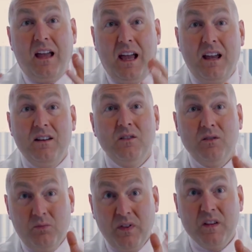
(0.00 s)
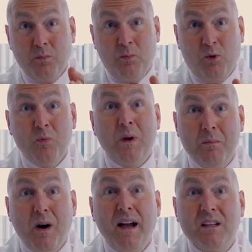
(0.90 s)
and with this group
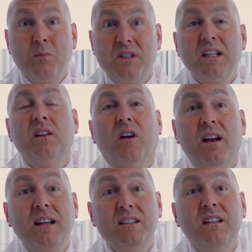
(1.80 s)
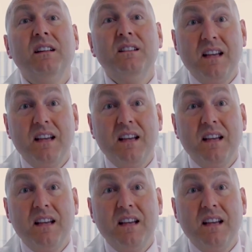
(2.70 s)
in mind in particular, and ideally